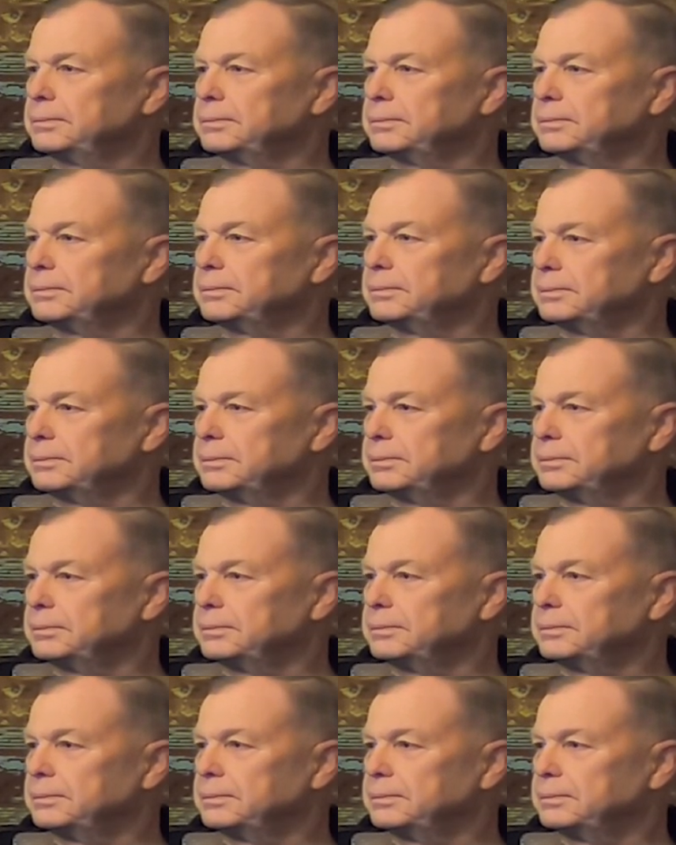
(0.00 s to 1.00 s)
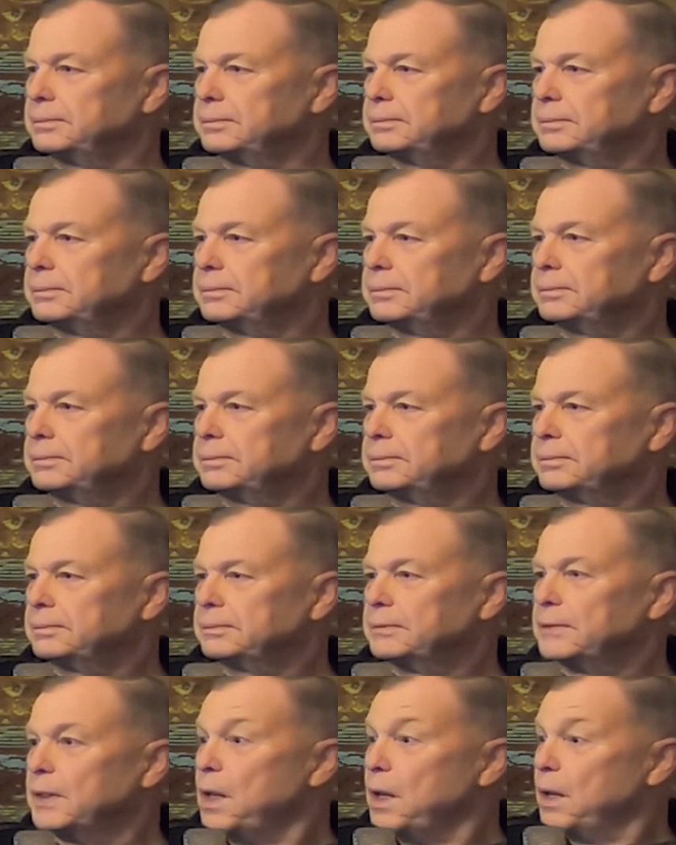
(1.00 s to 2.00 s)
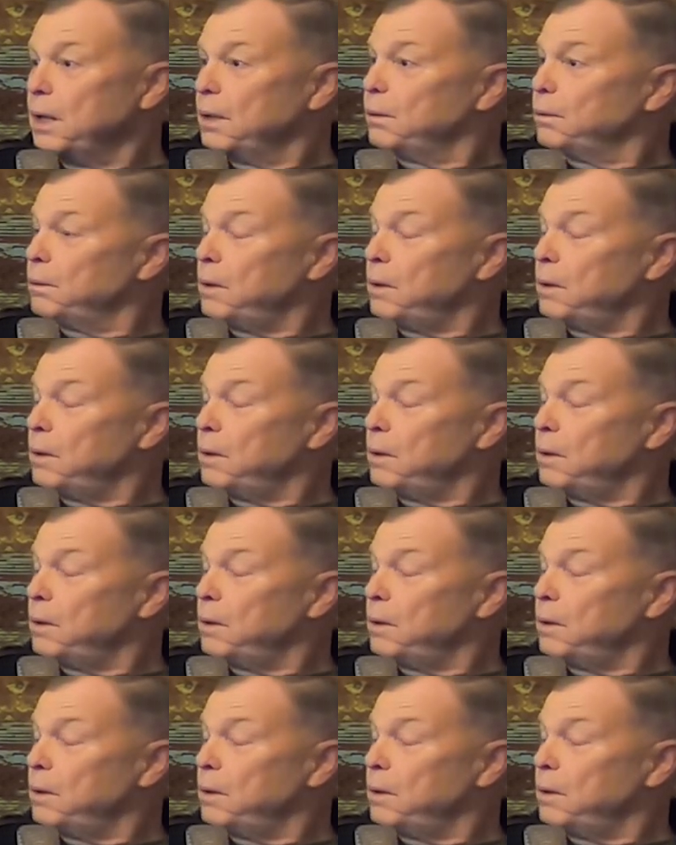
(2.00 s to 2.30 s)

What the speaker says: No words are spoken by the person on screen.